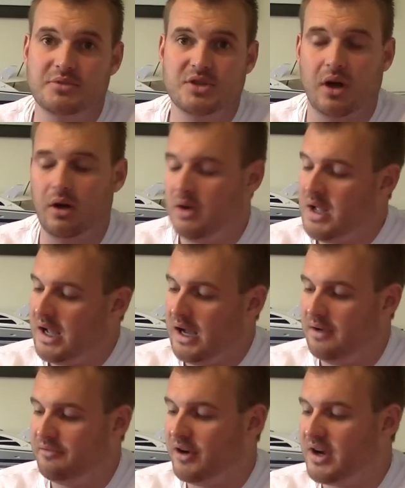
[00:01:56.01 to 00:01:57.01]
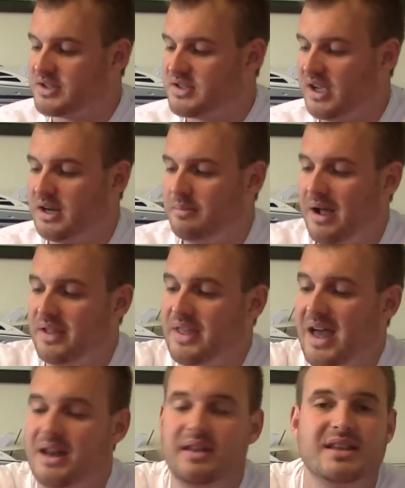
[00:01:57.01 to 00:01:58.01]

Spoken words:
So I'm very excited about that.